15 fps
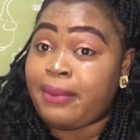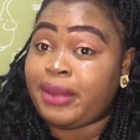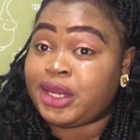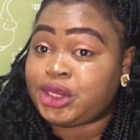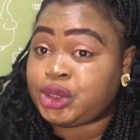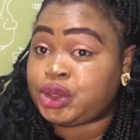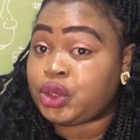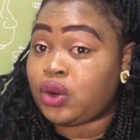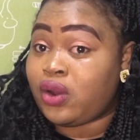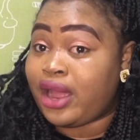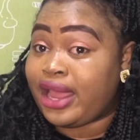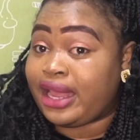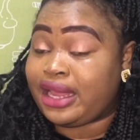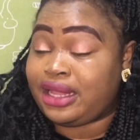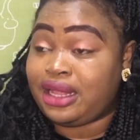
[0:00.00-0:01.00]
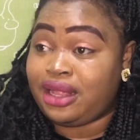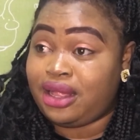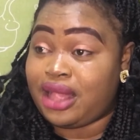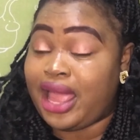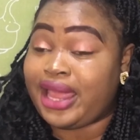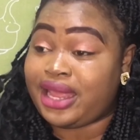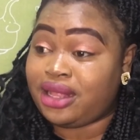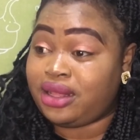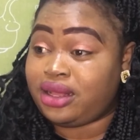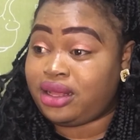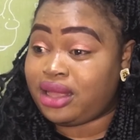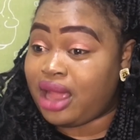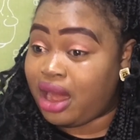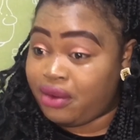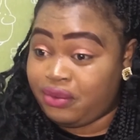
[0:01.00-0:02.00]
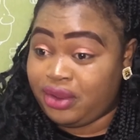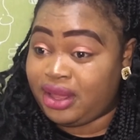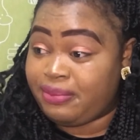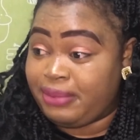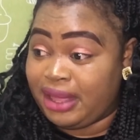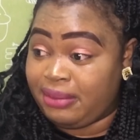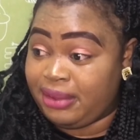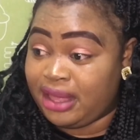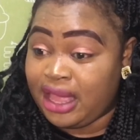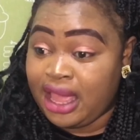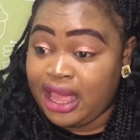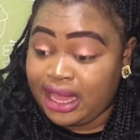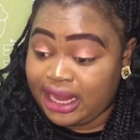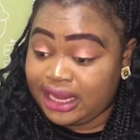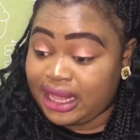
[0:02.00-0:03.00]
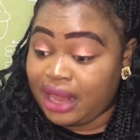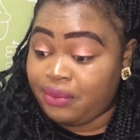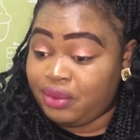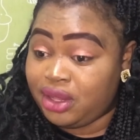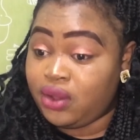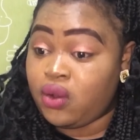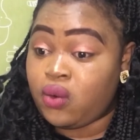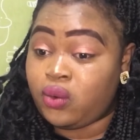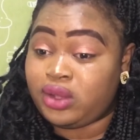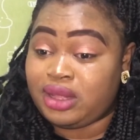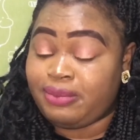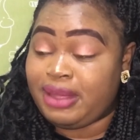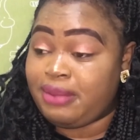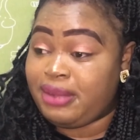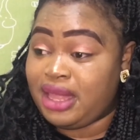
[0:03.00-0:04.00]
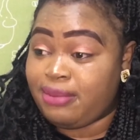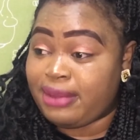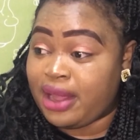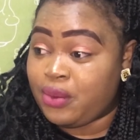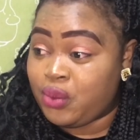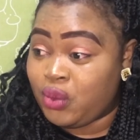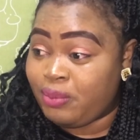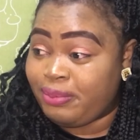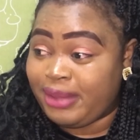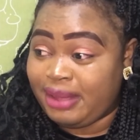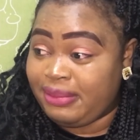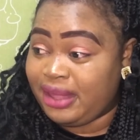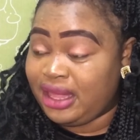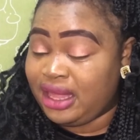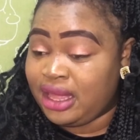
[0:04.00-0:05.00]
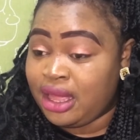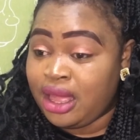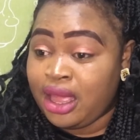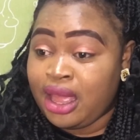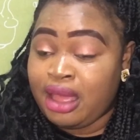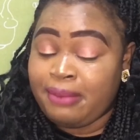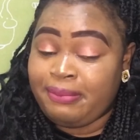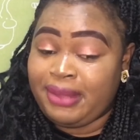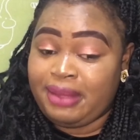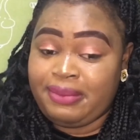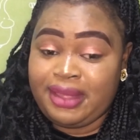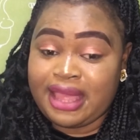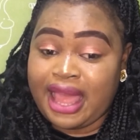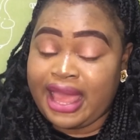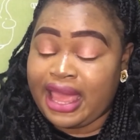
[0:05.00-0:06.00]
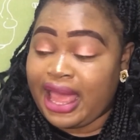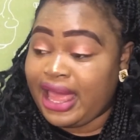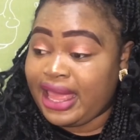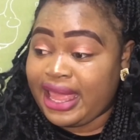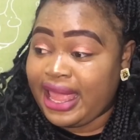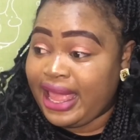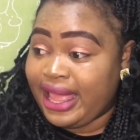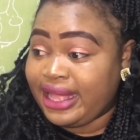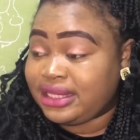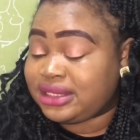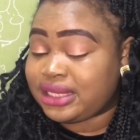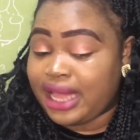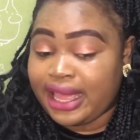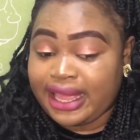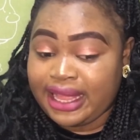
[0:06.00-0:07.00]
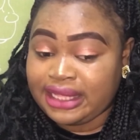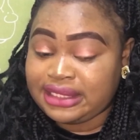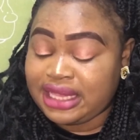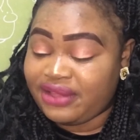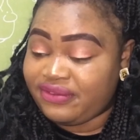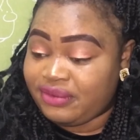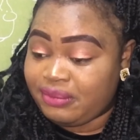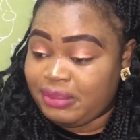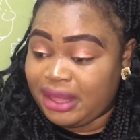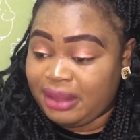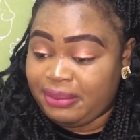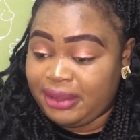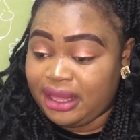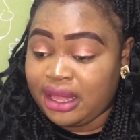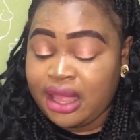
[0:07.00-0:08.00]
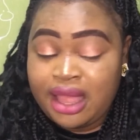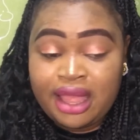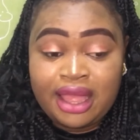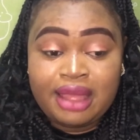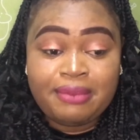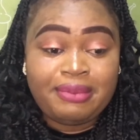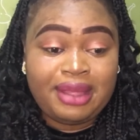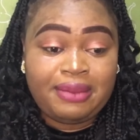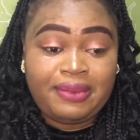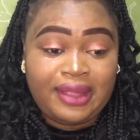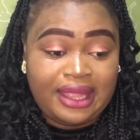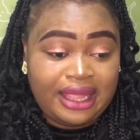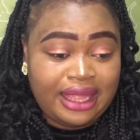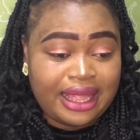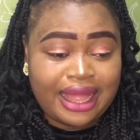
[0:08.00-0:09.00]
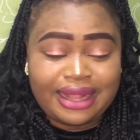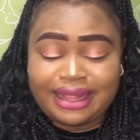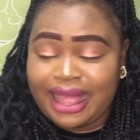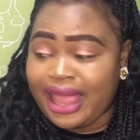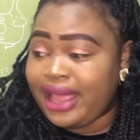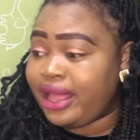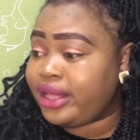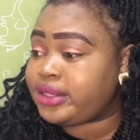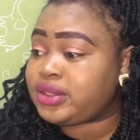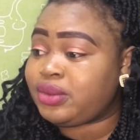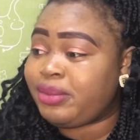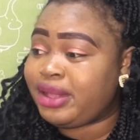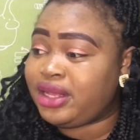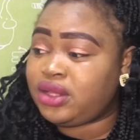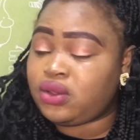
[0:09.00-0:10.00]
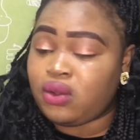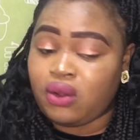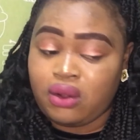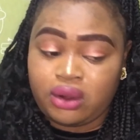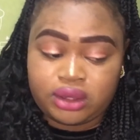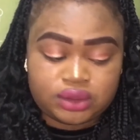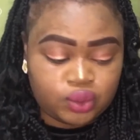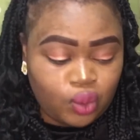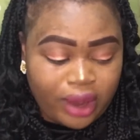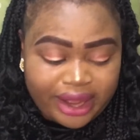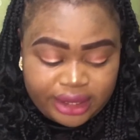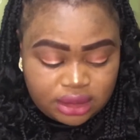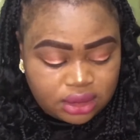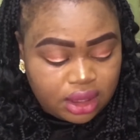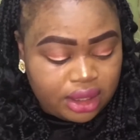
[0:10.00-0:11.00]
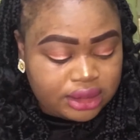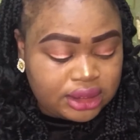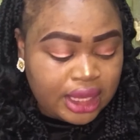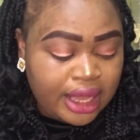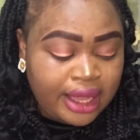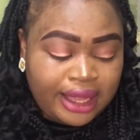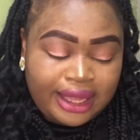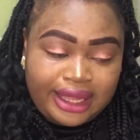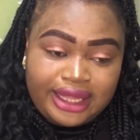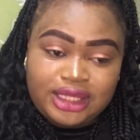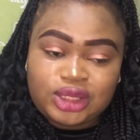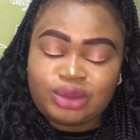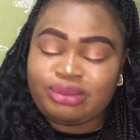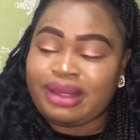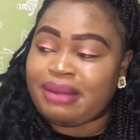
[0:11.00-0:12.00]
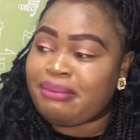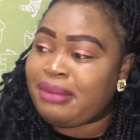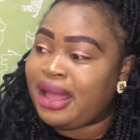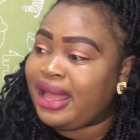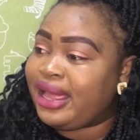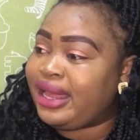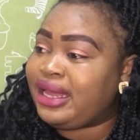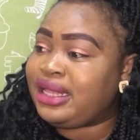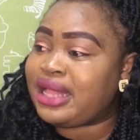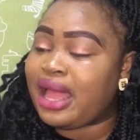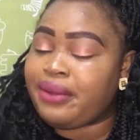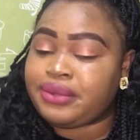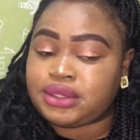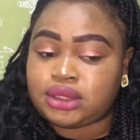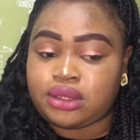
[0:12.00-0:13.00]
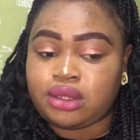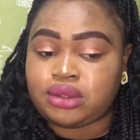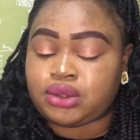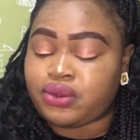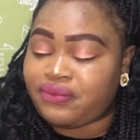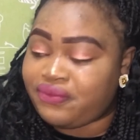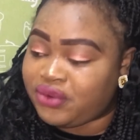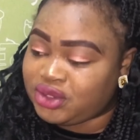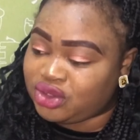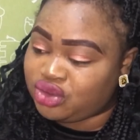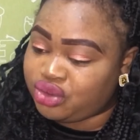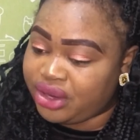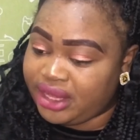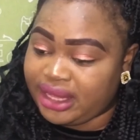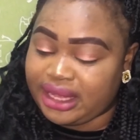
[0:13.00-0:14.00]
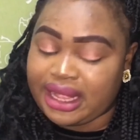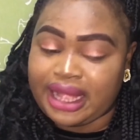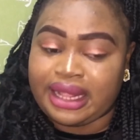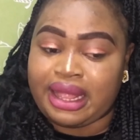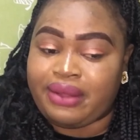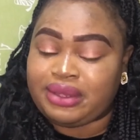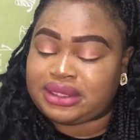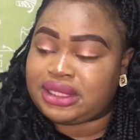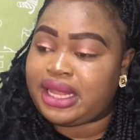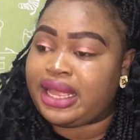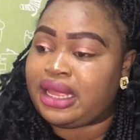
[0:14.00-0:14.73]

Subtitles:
sure I can carry a baby? Can I really hold a baby in my womb? Maybe I can't have a baby. Maybe I had so many thoughts, worried thoughts into my mind. I was so frustrated and I was like,